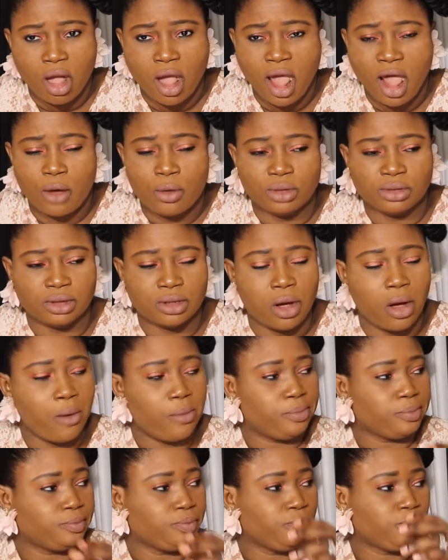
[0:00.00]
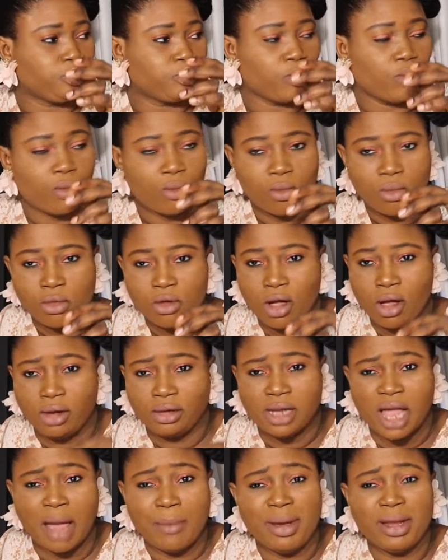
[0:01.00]

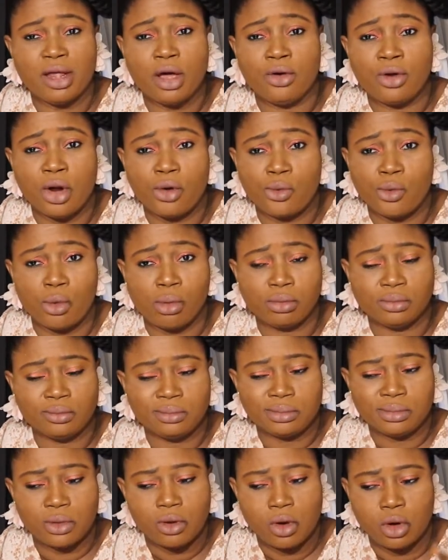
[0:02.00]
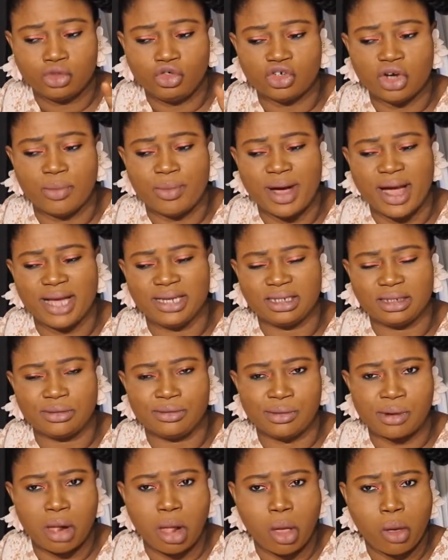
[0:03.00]
I made honor roll. Ultra in high
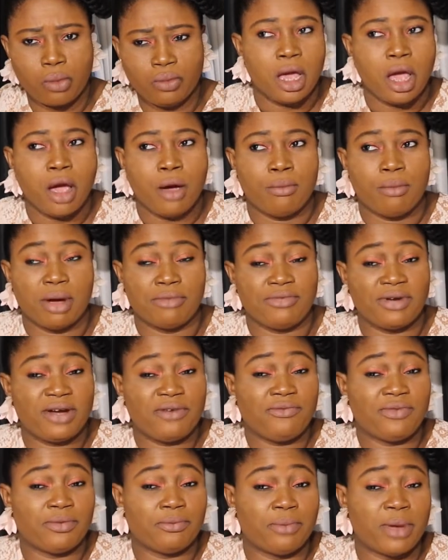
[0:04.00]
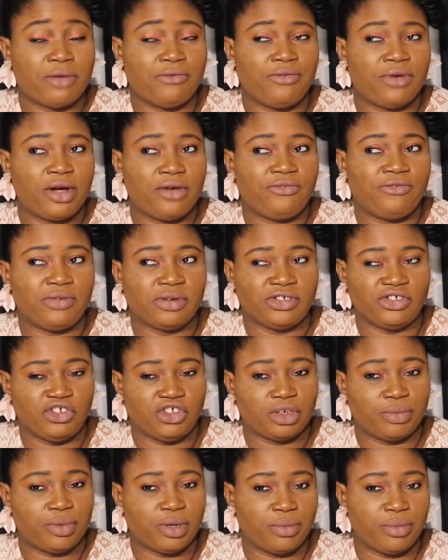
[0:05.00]
school. My very first
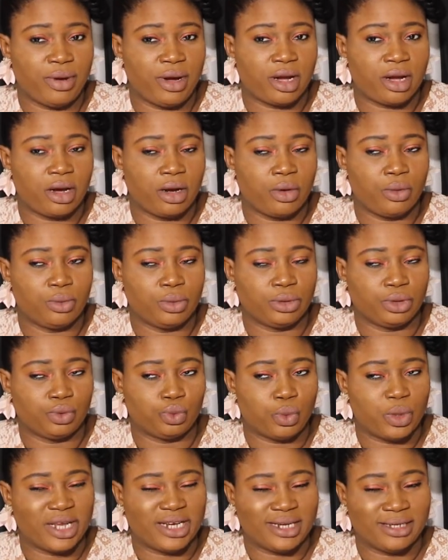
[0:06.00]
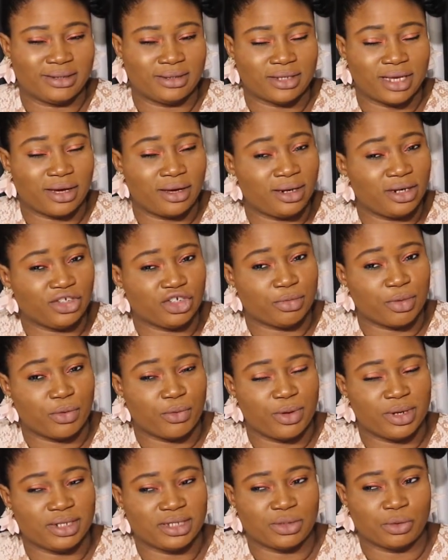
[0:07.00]
job in America was Wendy's. I got a job at
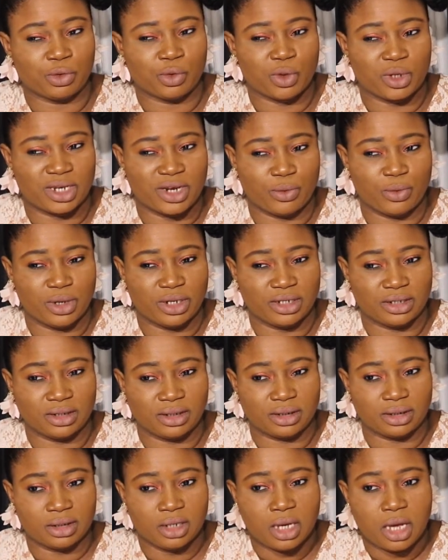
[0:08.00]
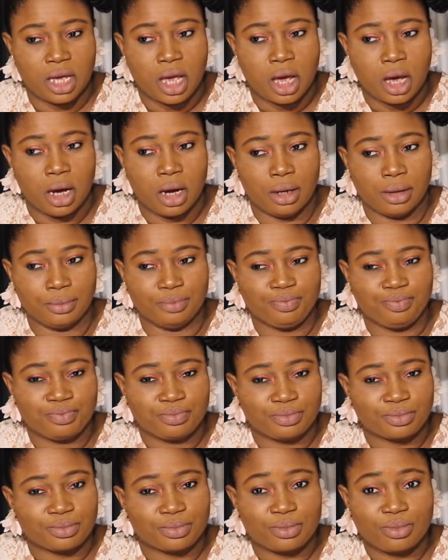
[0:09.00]
Wendy's. I was working at Wendy's.
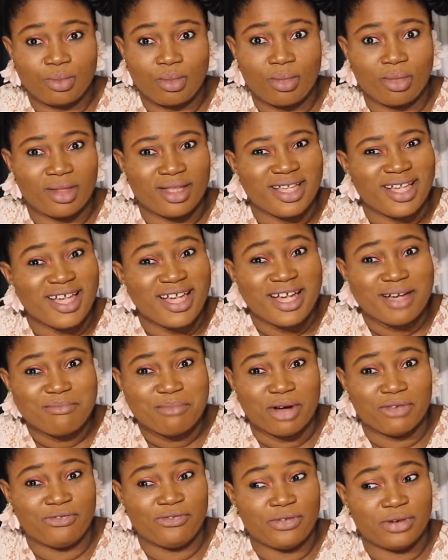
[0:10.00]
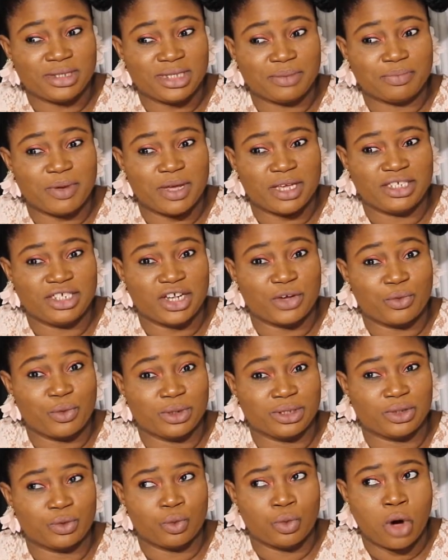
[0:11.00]
My first paycheck
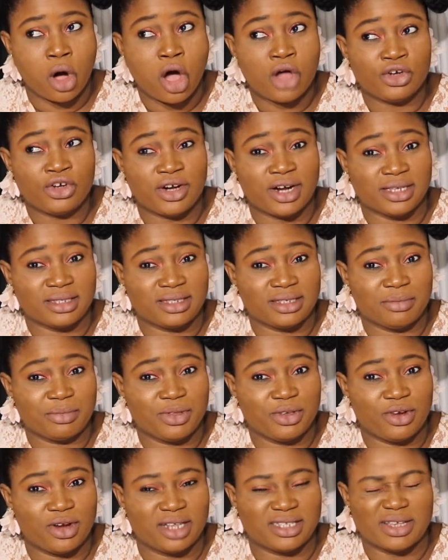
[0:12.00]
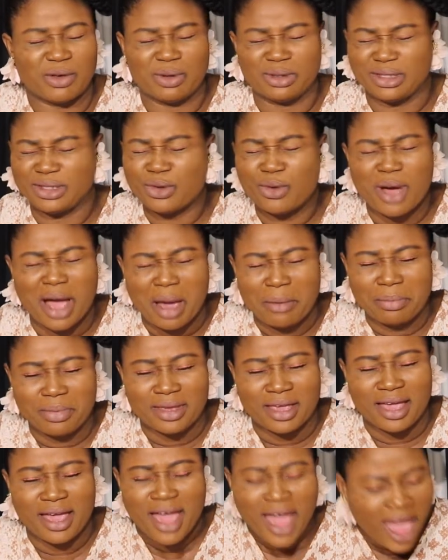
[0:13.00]
was $100 and something. I was so
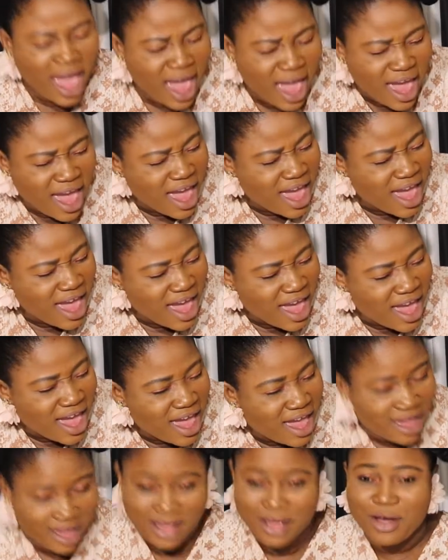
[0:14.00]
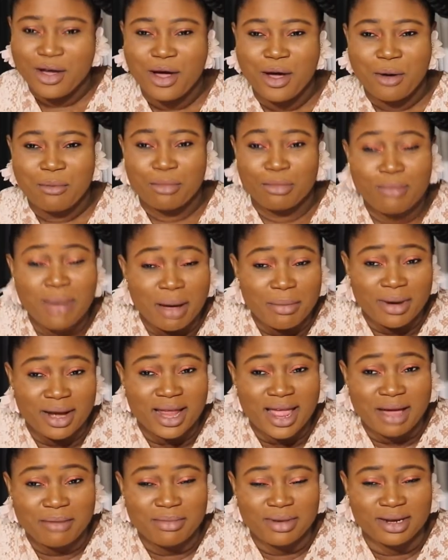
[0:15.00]
happy. Hey!
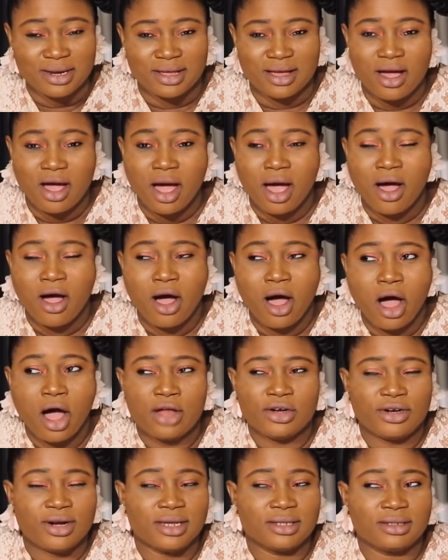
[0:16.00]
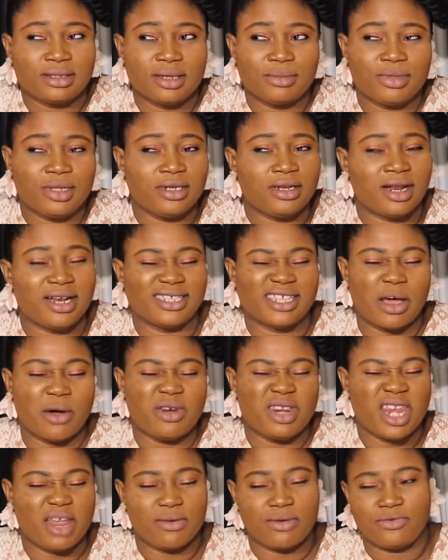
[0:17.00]
American money. $100 and something. I'll
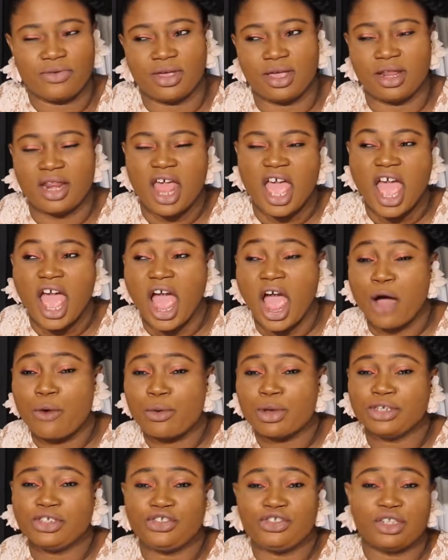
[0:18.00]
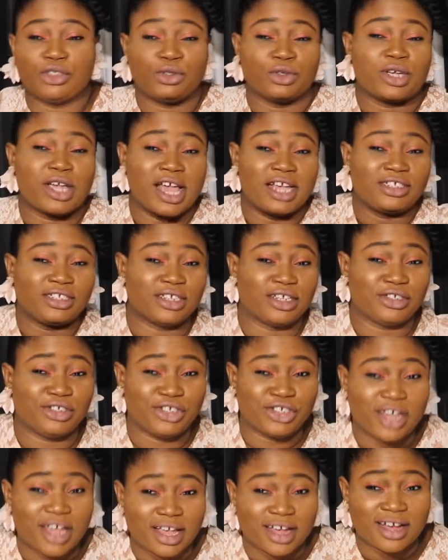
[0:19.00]
never forget. I went straight to cash and
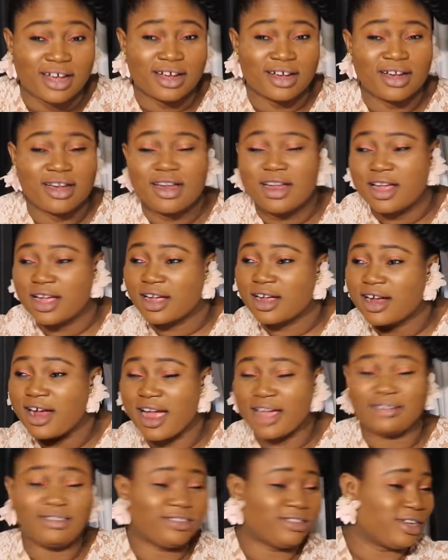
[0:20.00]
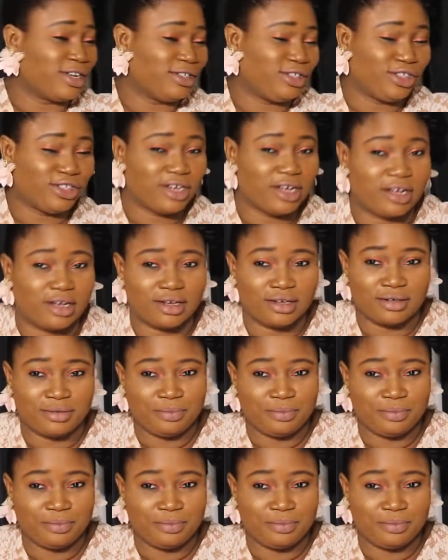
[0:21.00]
check. Cash that check.